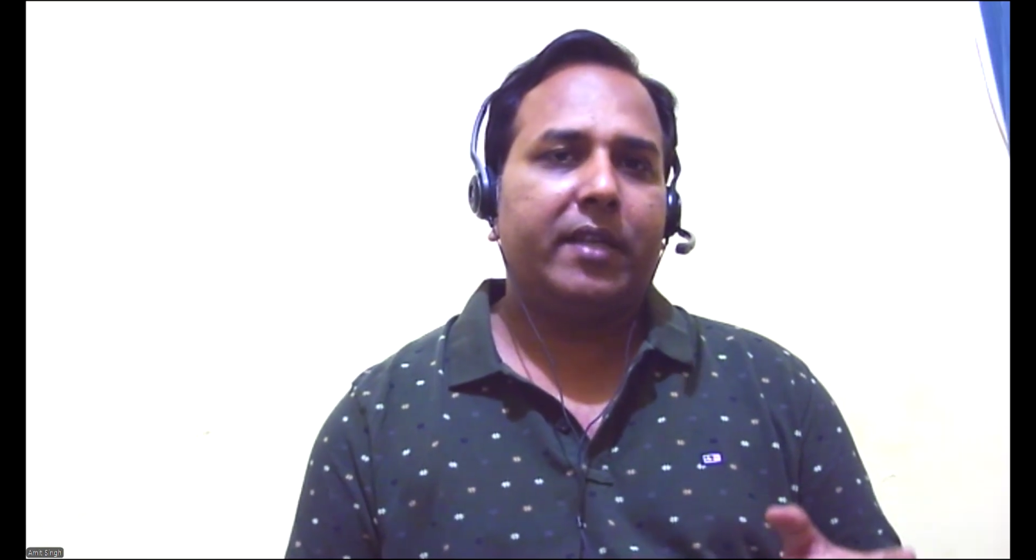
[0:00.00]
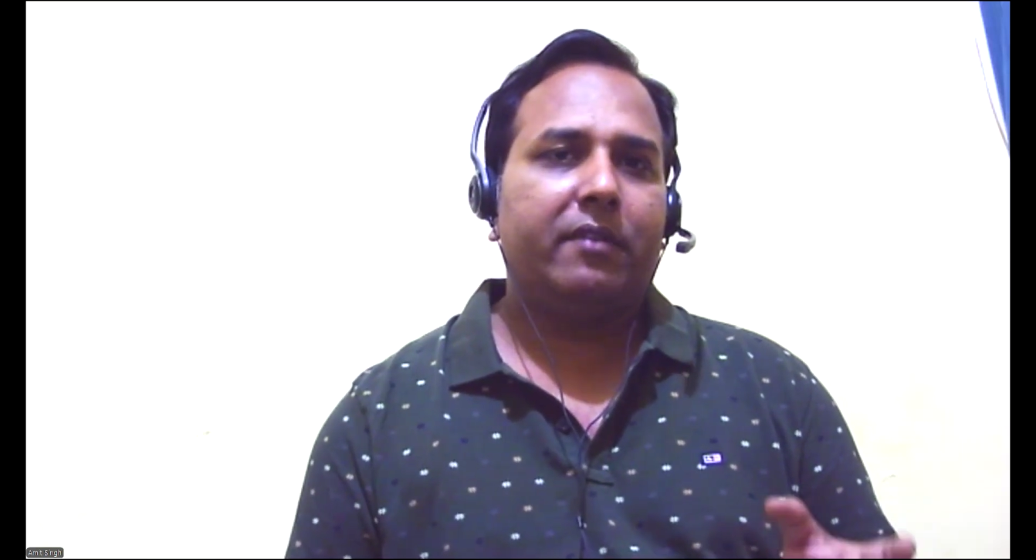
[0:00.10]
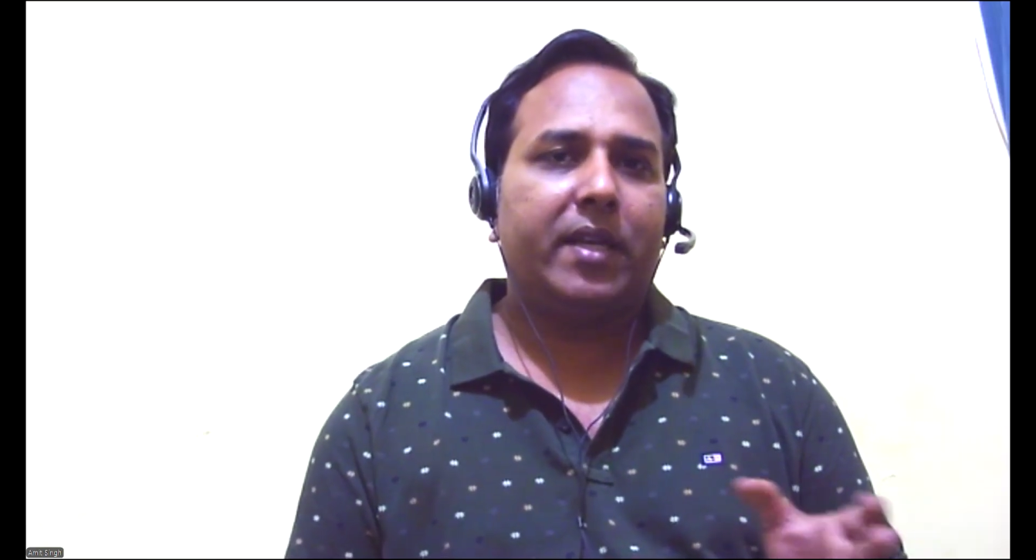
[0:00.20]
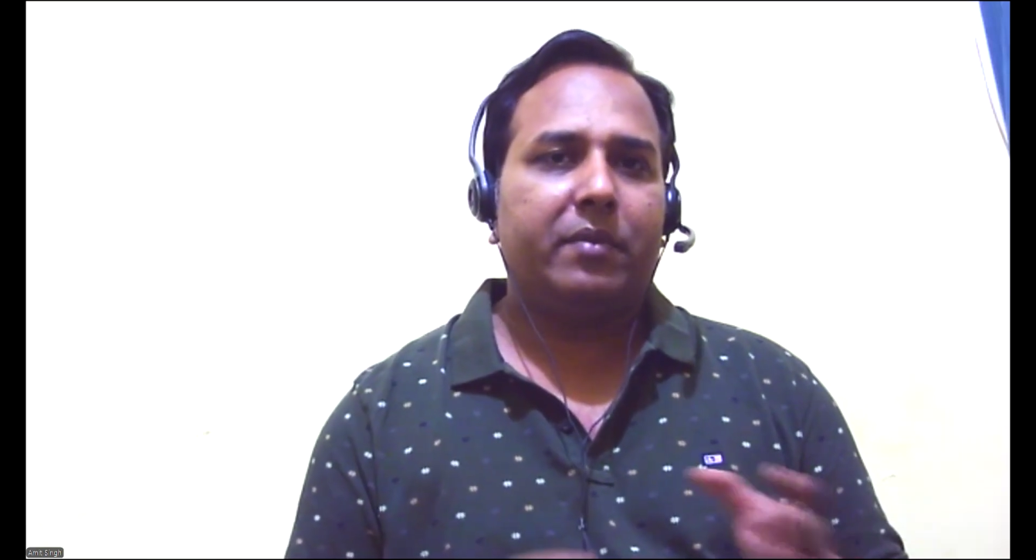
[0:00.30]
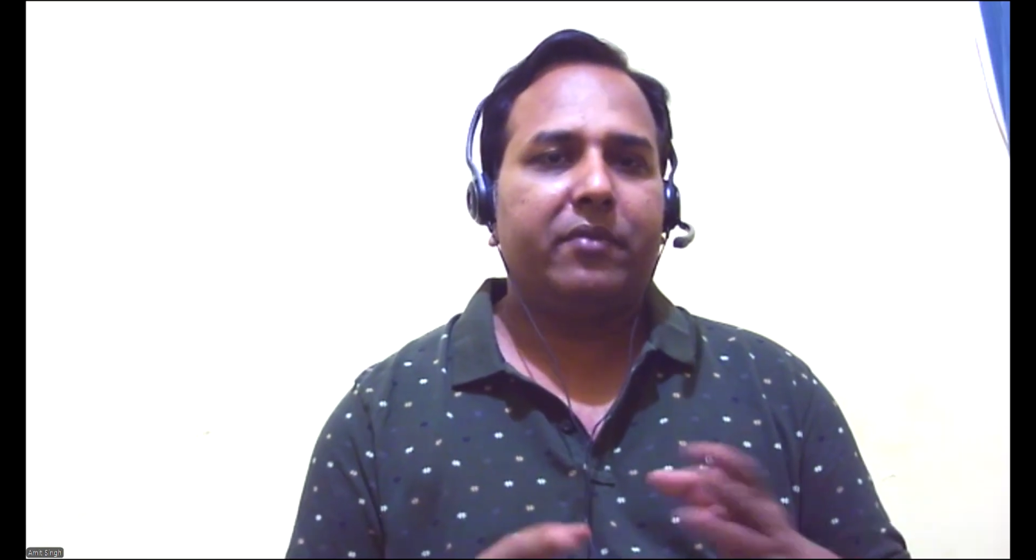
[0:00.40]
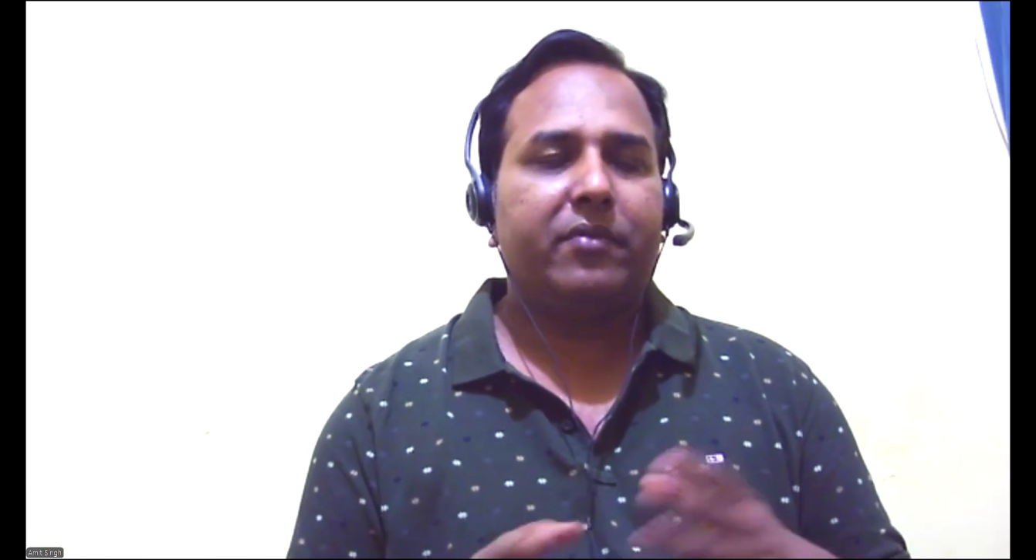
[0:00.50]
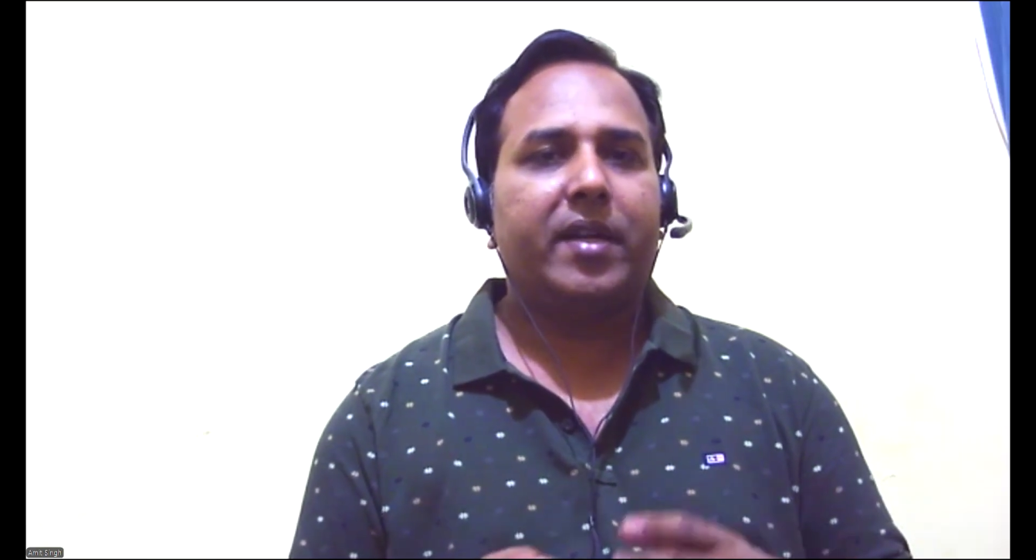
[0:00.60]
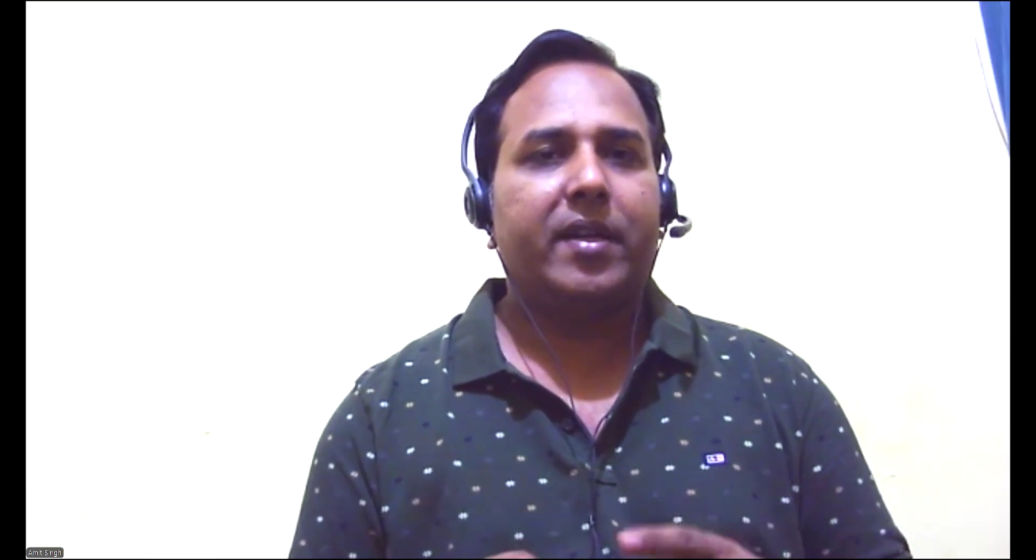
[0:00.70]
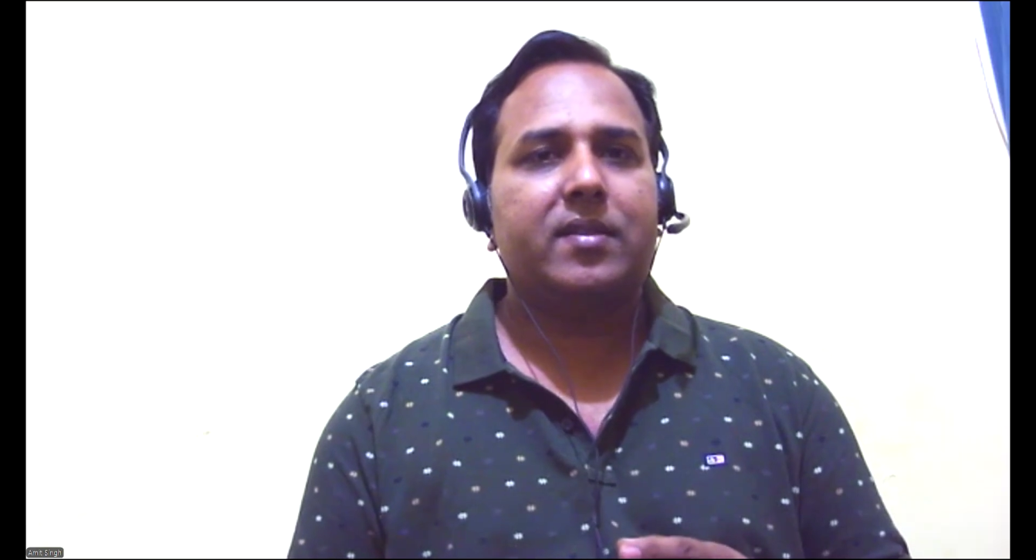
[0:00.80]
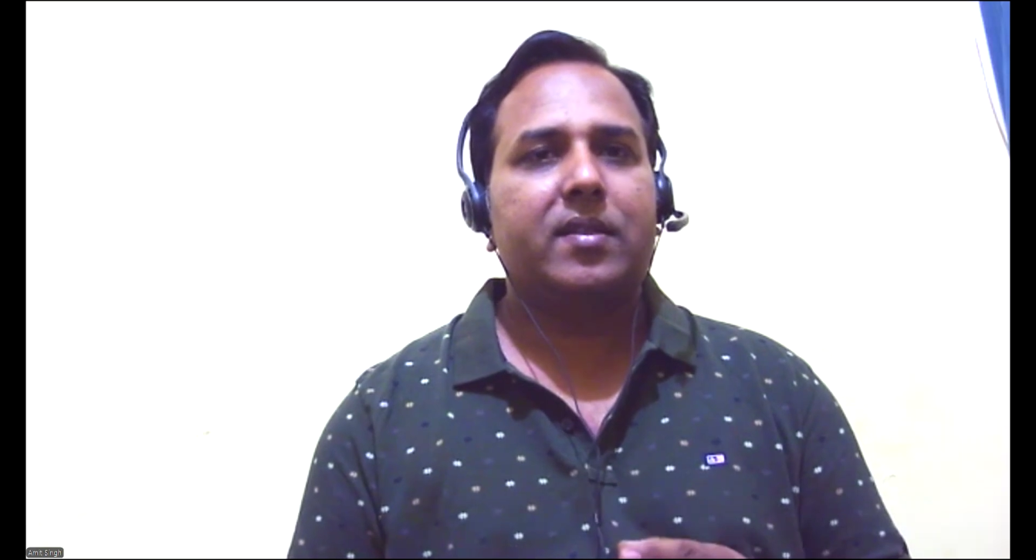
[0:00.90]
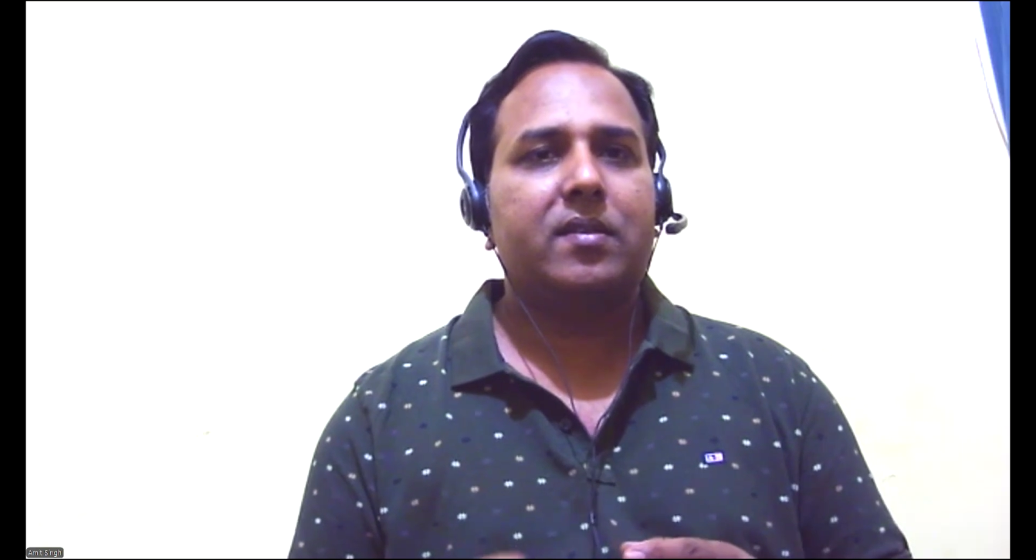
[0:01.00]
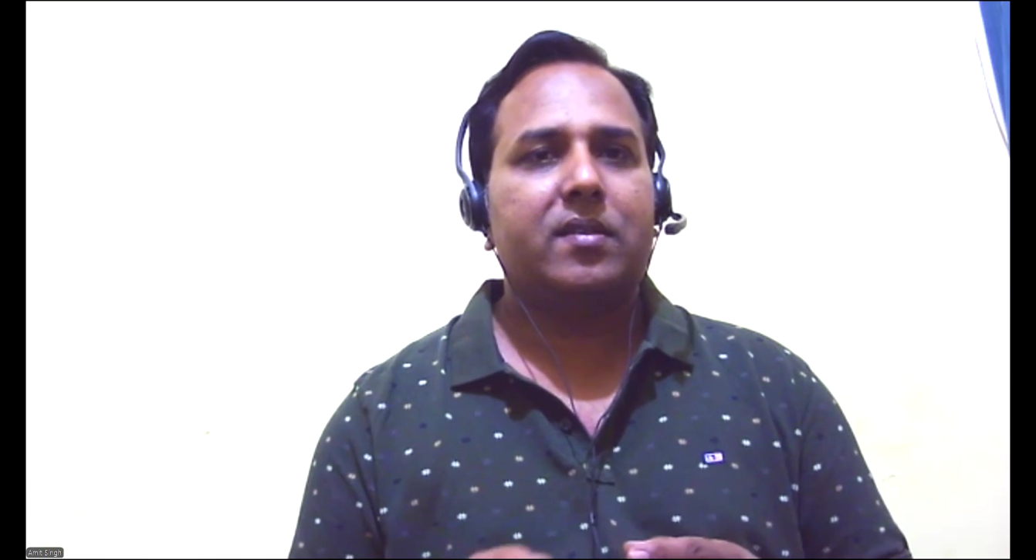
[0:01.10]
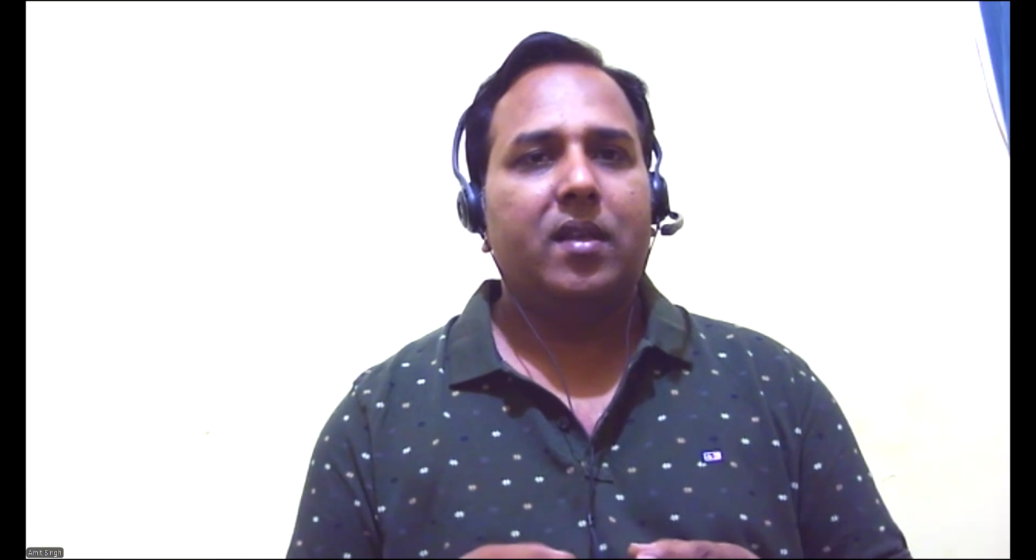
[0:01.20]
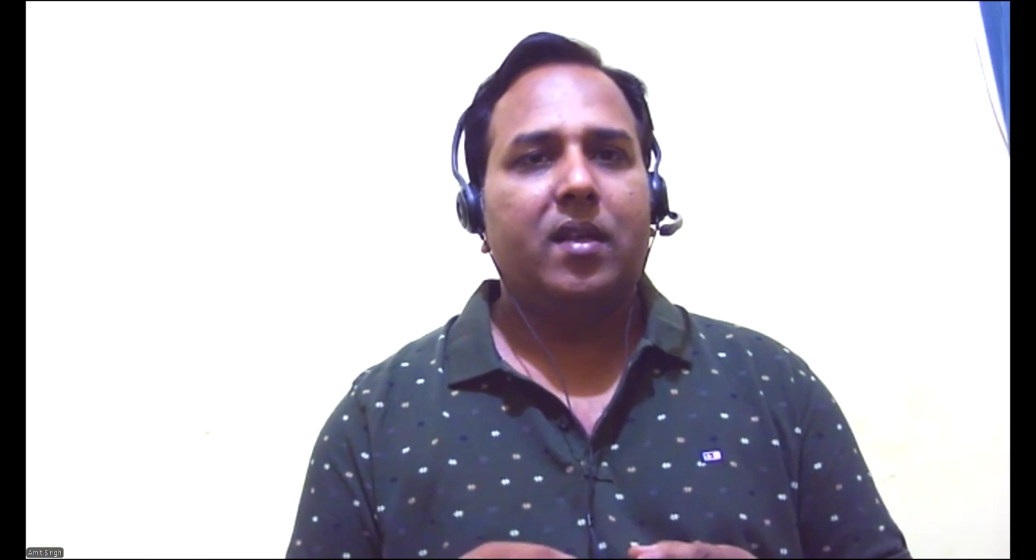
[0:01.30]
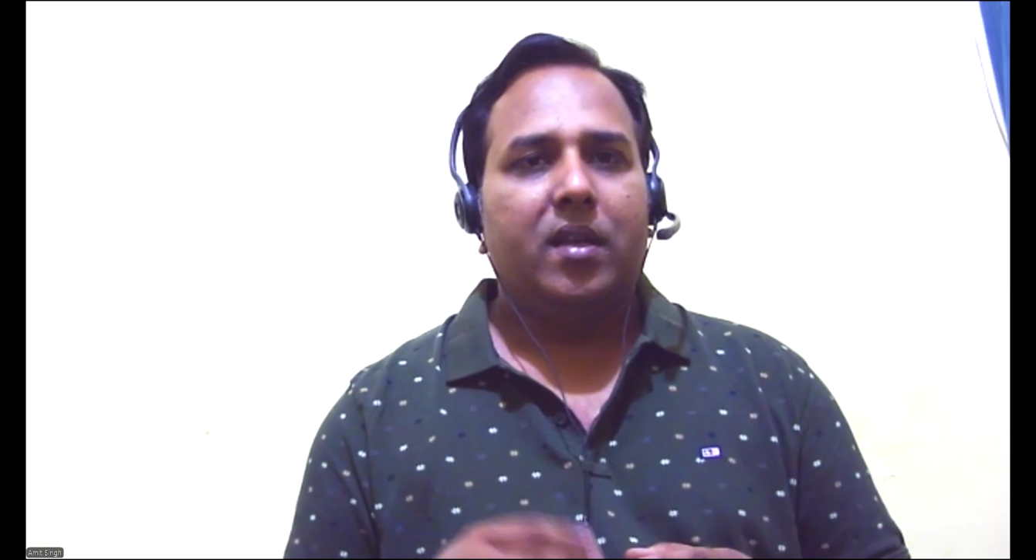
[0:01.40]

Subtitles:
they will have different ss,